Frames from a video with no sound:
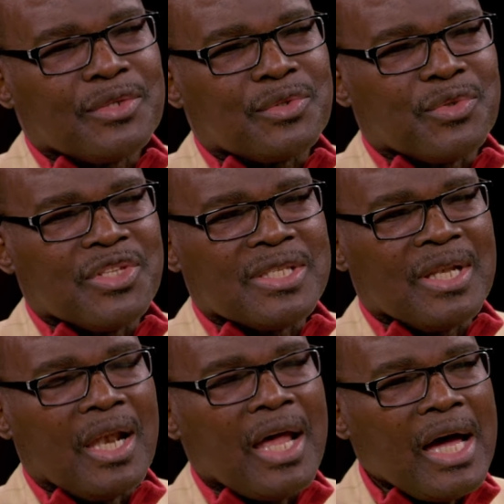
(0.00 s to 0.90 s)
to this
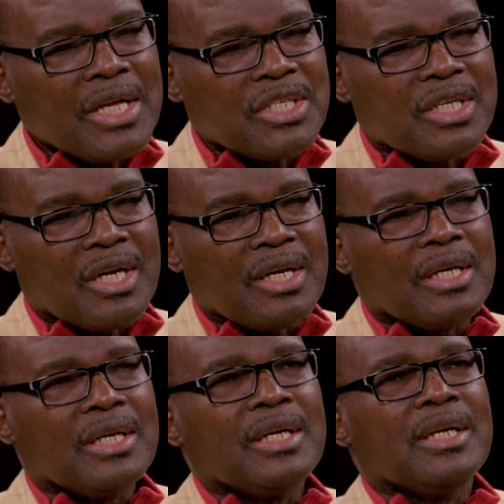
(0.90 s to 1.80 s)
larger
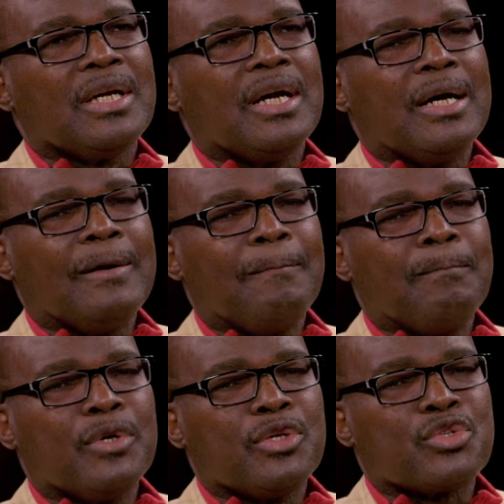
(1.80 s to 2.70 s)
um,
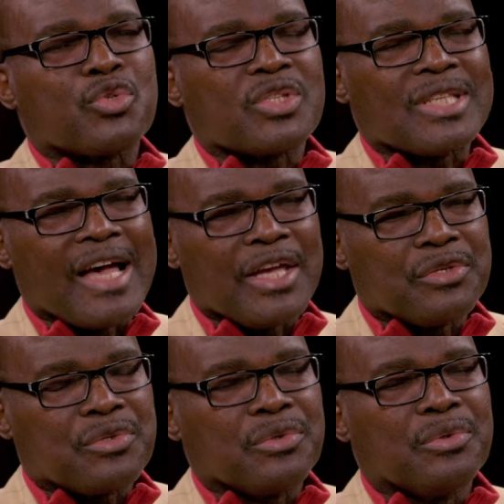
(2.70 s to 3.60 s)

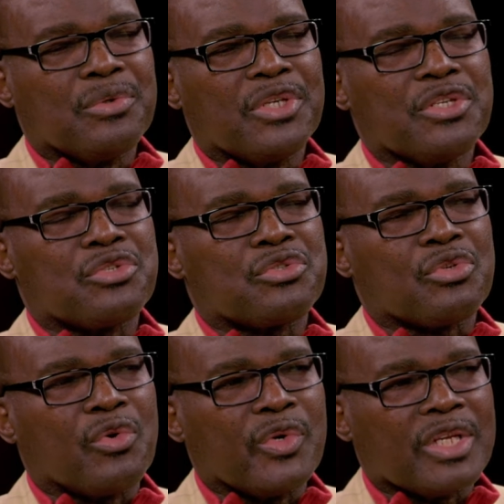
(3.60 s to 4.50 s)
societal,
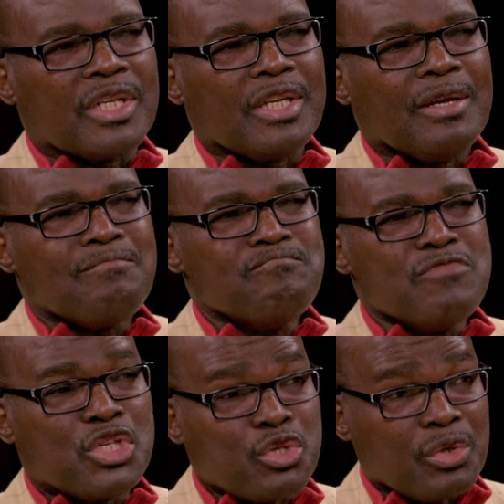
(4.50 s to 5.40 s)
historic
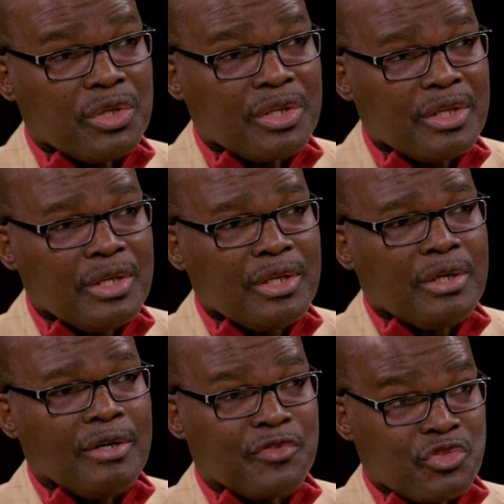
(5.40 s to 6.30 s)
mission
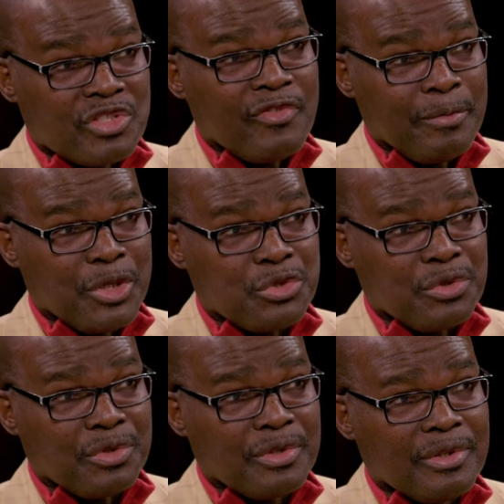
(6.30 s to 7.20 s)
of transformation
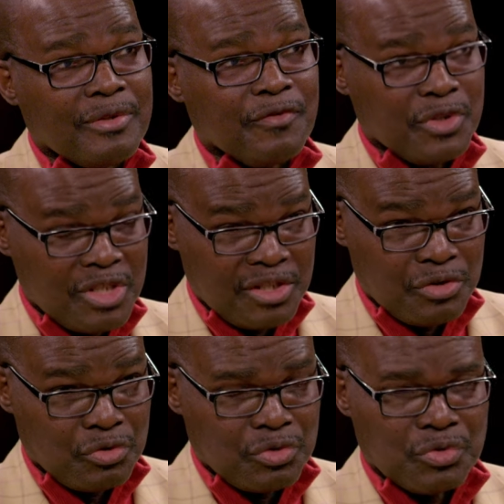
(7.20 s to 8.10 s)
mm. for these
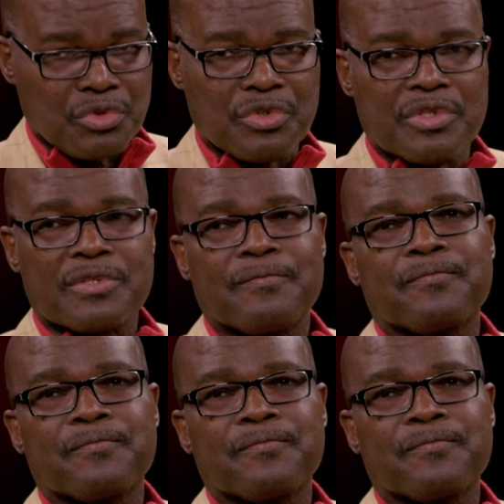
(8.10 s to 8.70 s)
institutions.